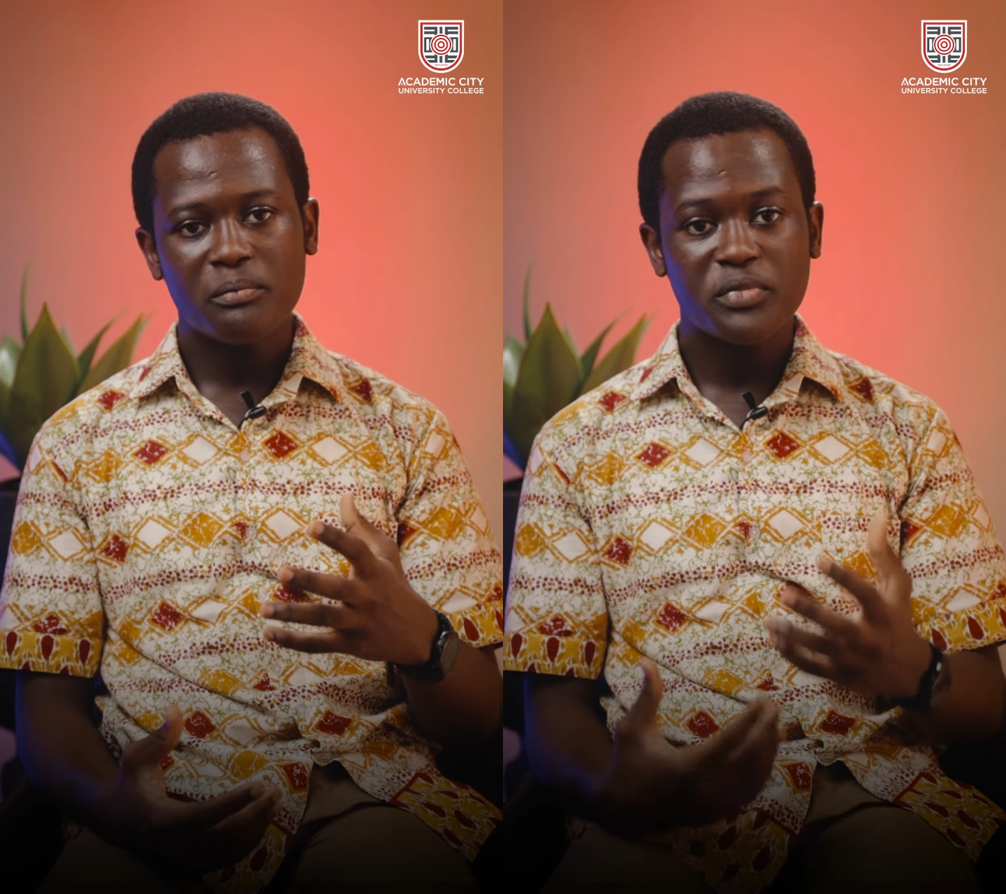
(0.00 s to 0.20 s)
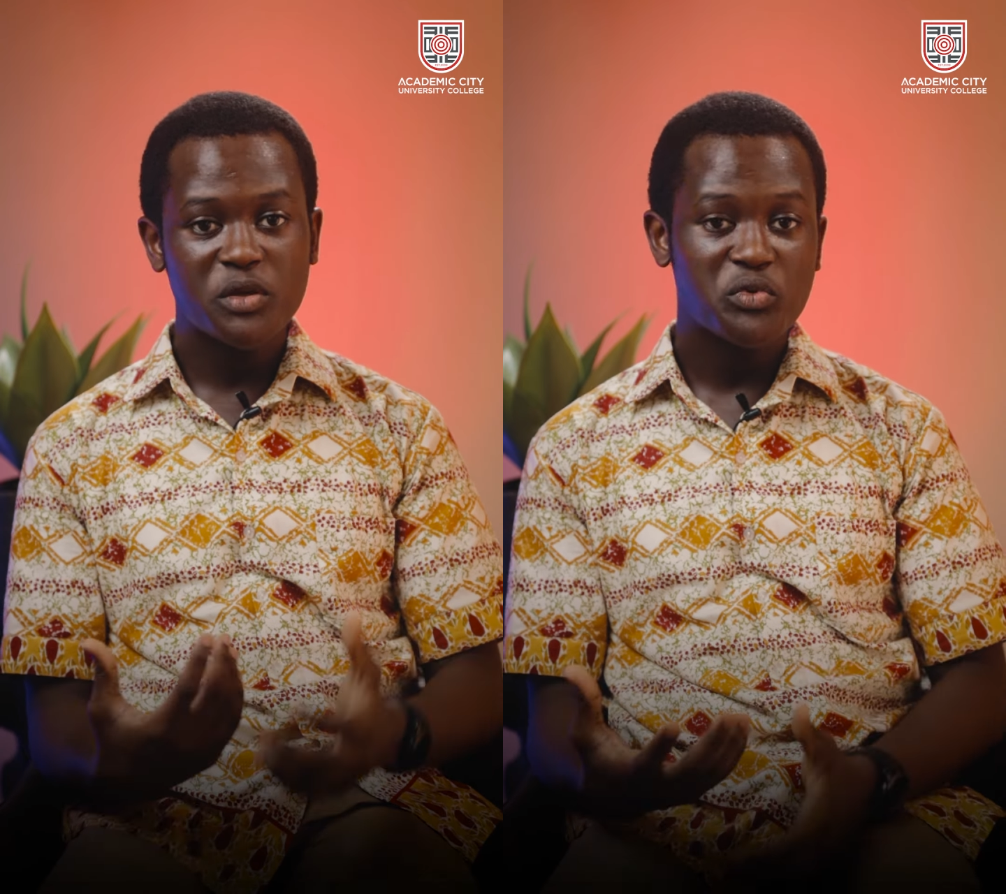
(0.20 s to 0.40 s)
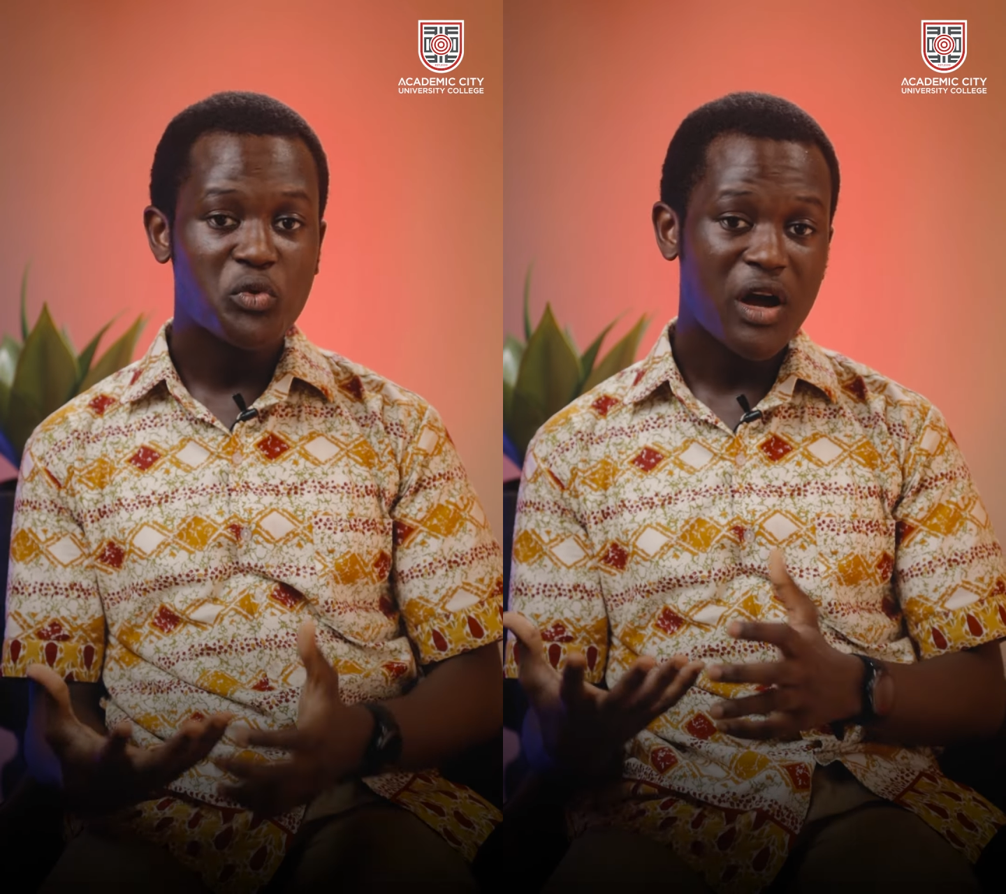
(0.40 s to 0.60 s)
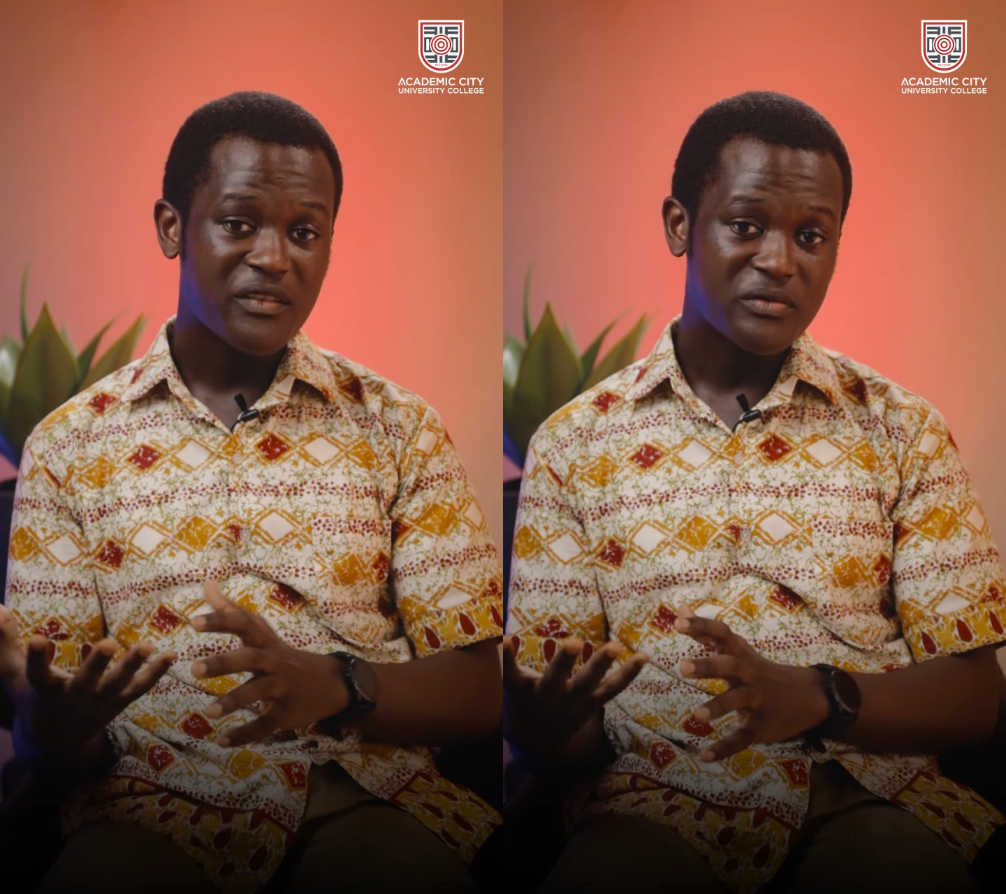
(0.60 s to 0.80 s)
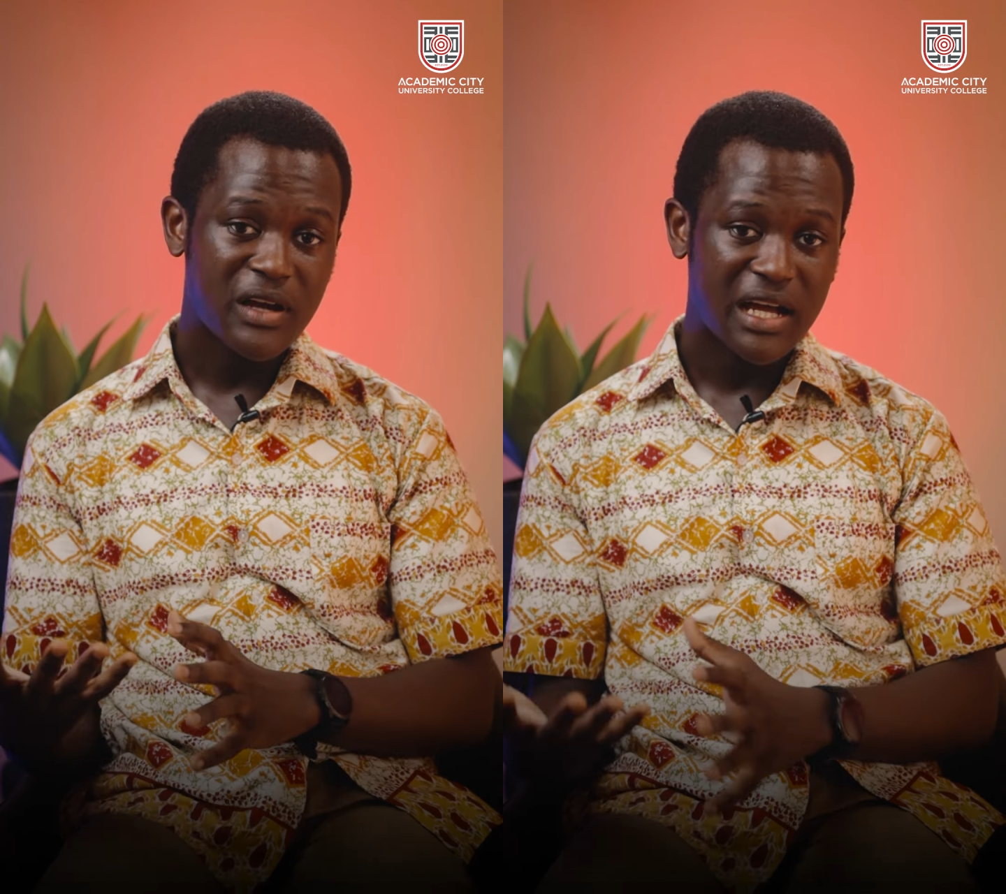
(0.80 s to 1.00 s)
people who
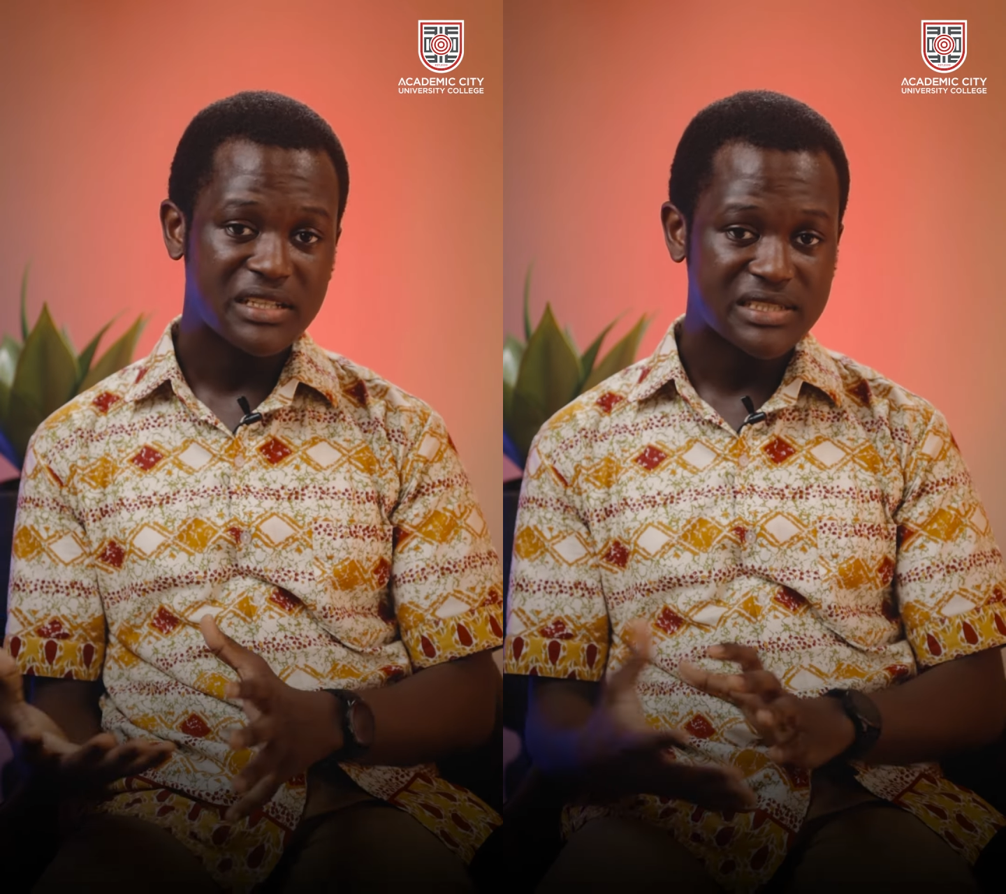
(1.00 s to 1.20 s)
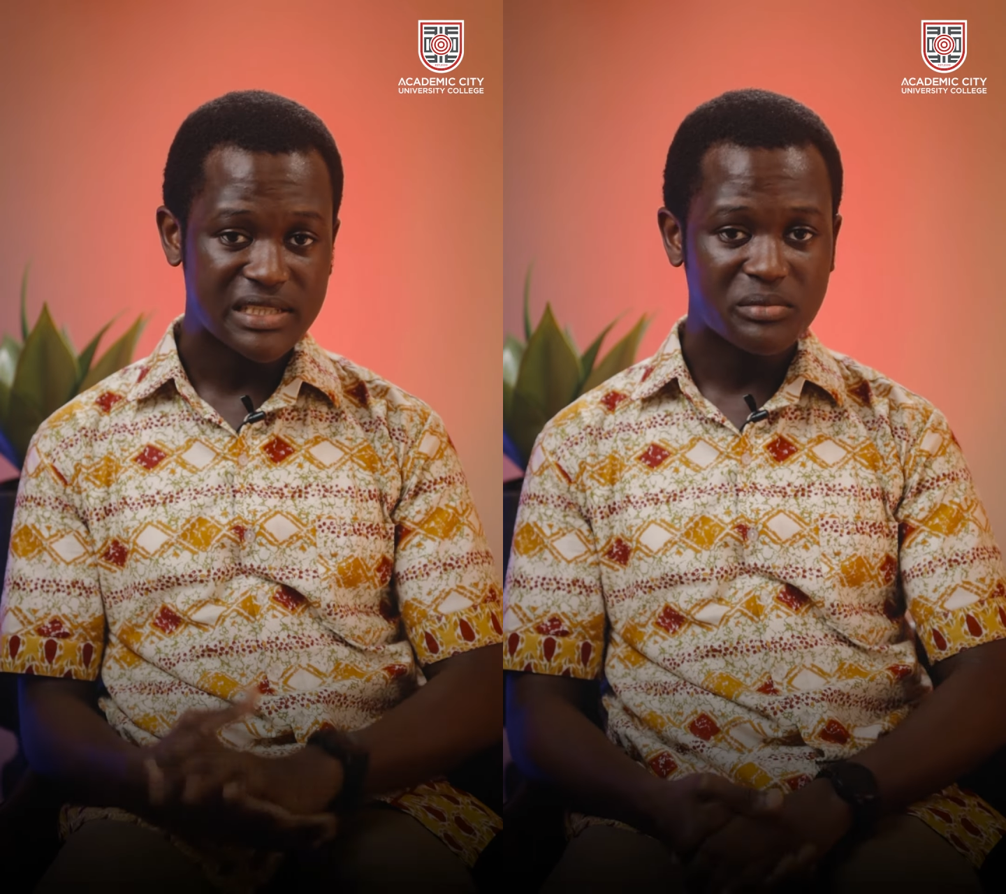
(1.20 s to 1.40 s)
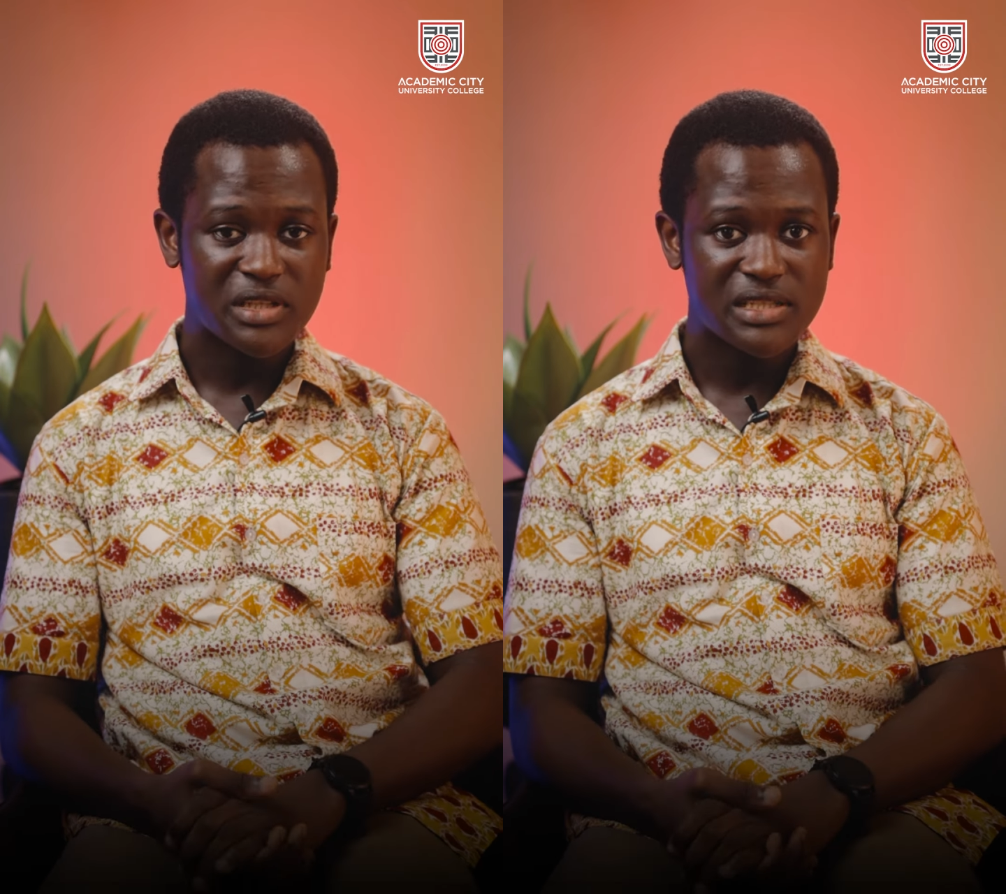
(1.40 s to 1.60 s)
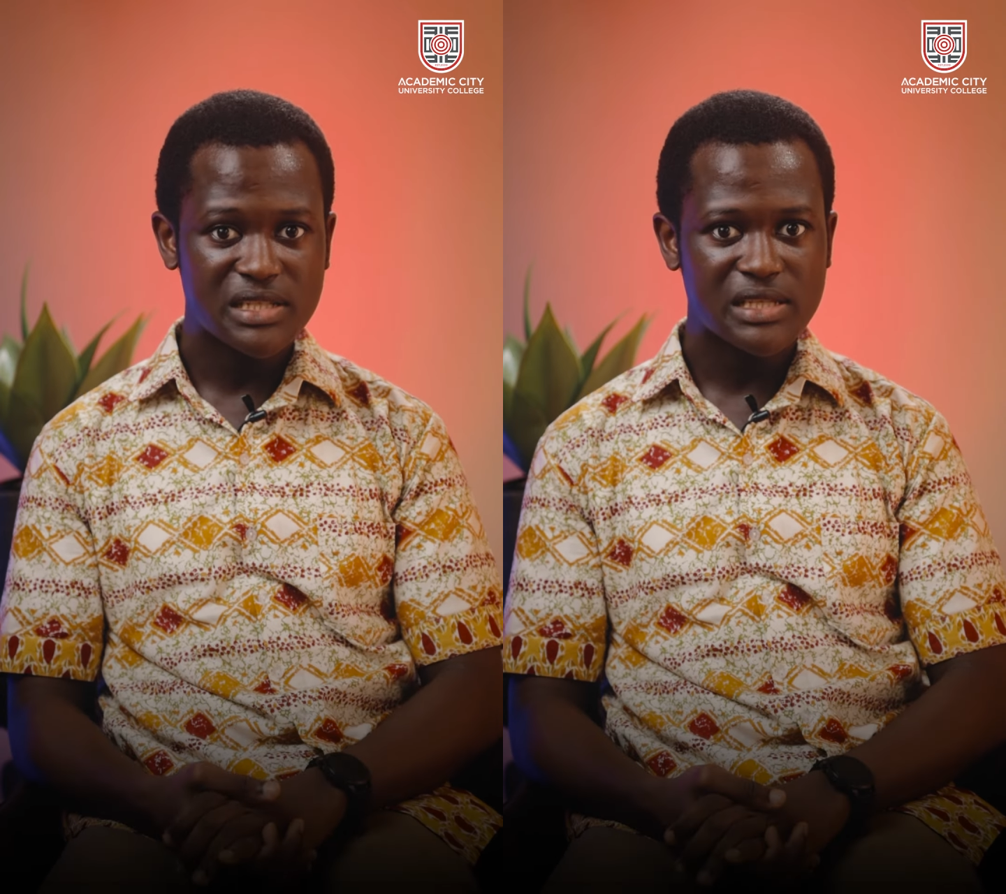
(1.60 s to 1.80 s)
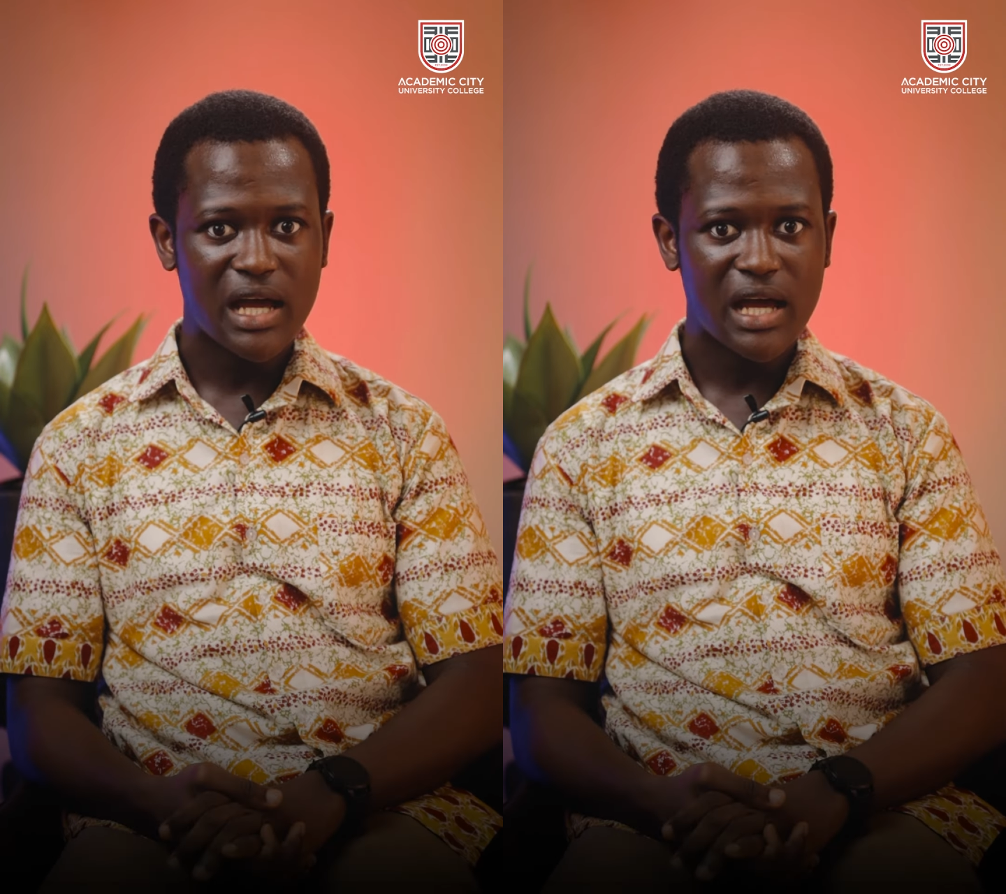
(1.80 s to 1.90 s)
have had disabilities